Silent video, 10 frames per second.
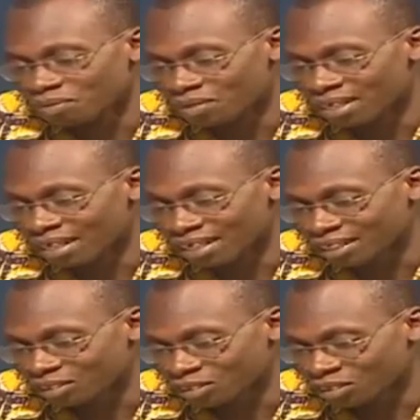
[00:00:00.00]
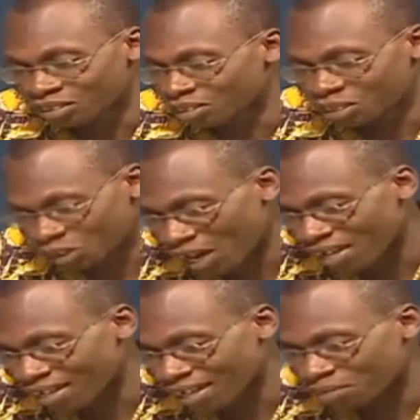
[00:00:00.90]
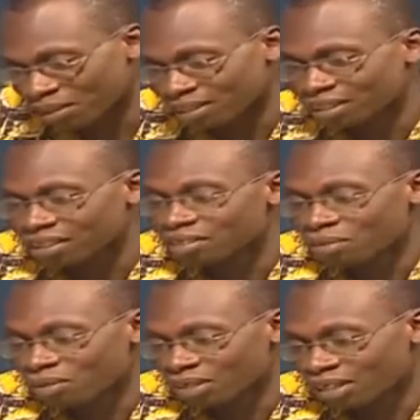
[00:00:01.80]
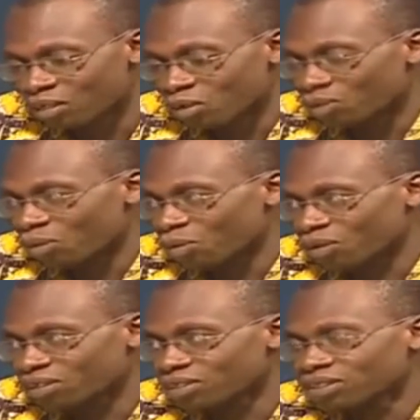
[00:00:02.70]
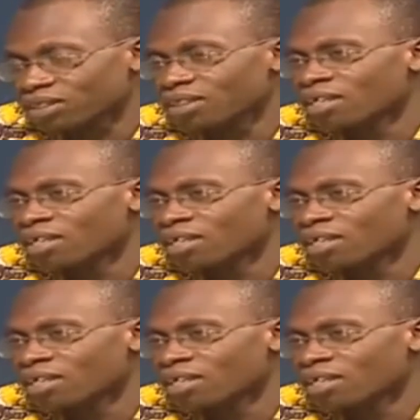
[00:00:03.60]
are trying hard, but we are not getting all the recognition.